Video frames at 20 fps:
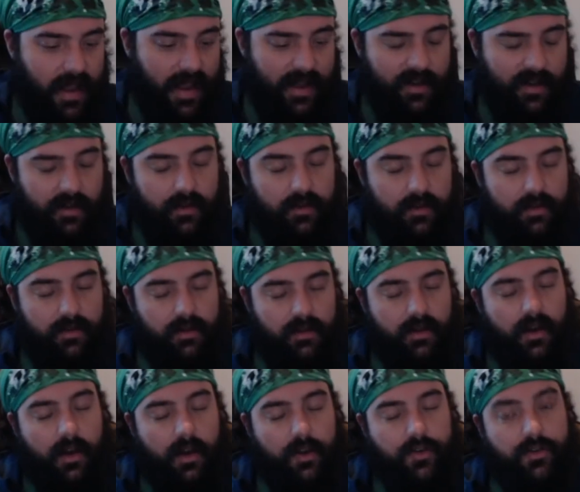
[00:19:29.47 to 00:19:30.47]
I
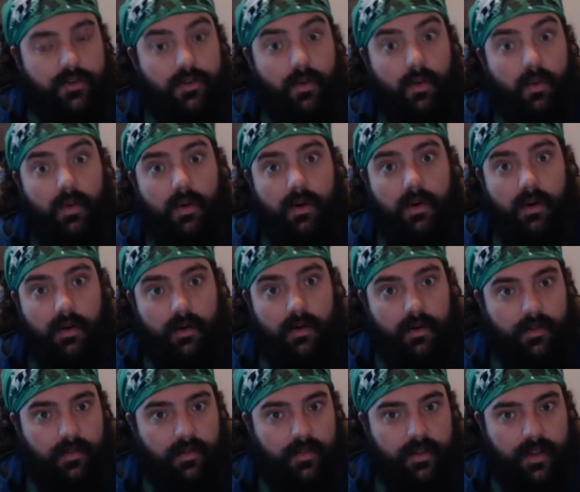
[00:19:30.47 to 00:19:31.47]

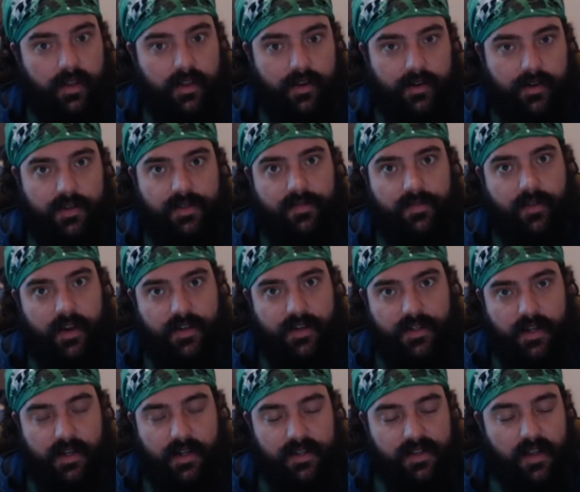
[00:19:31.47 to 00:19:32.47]
adore the Gears
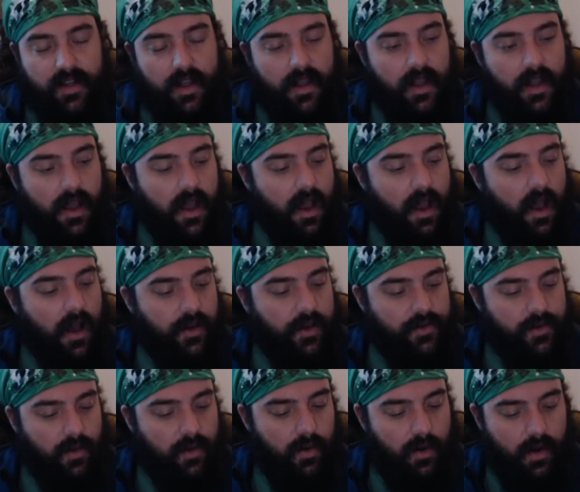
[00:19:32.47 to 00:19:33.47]
franchise.
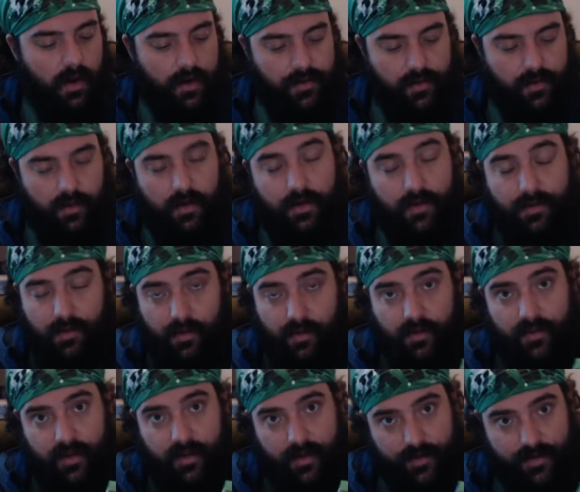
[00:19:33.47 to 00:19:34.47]
Adore
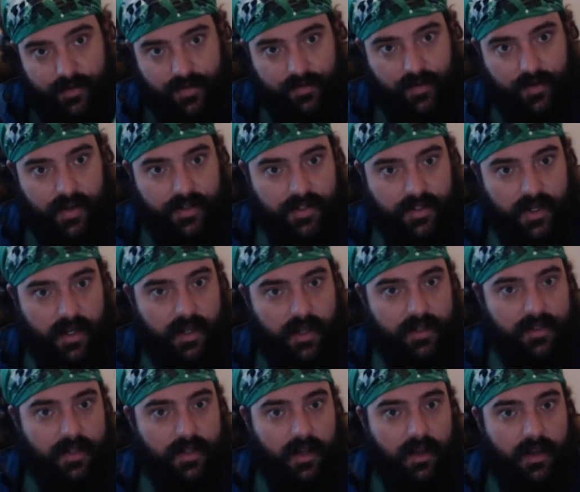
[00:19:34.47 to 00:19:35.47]
the Gears
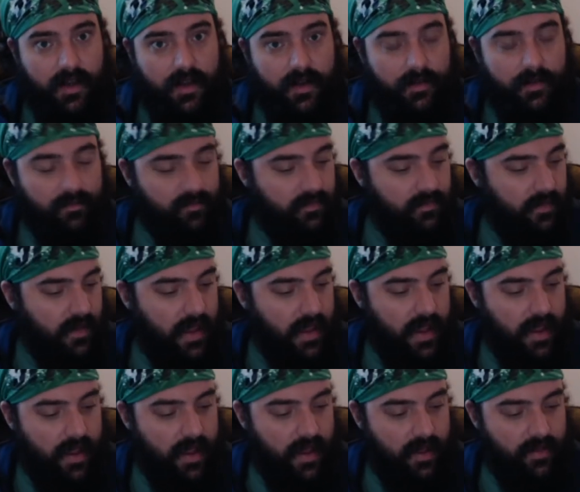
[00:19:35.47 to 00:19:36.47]
franchise.
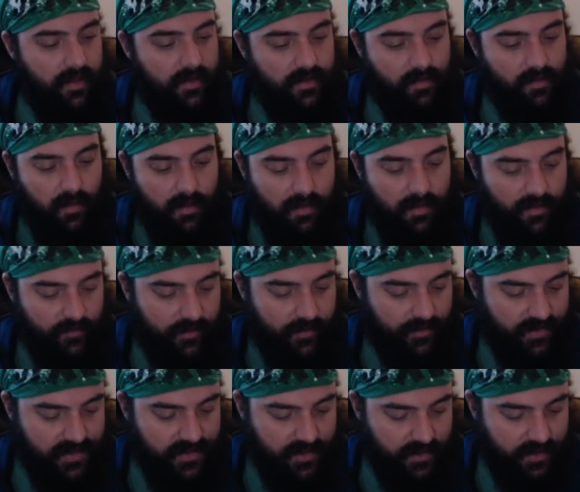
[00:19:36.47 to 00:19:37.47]
And it's one of my
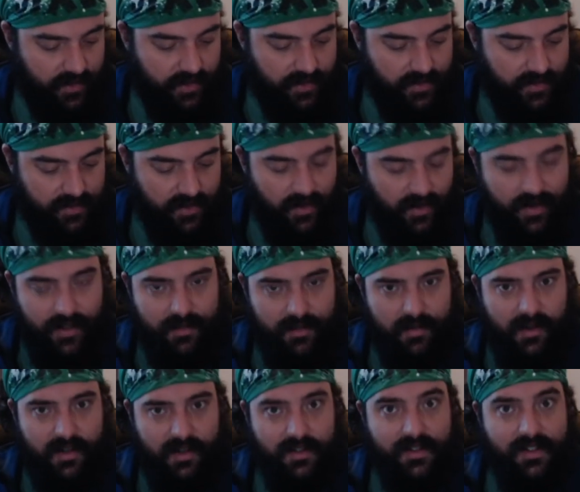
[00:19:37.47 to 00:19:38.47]
favorite series on
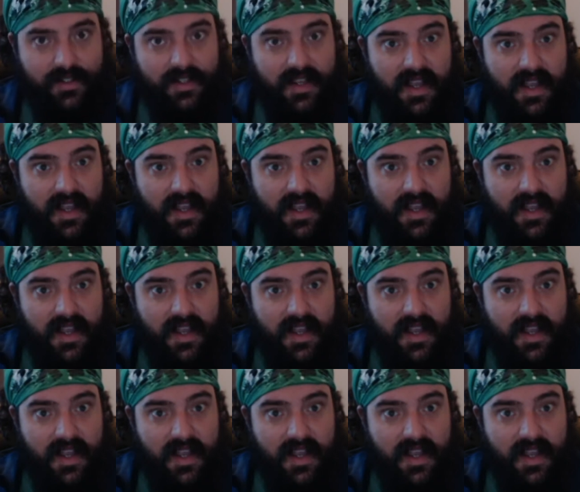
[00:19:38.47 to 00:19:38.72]
Xbox.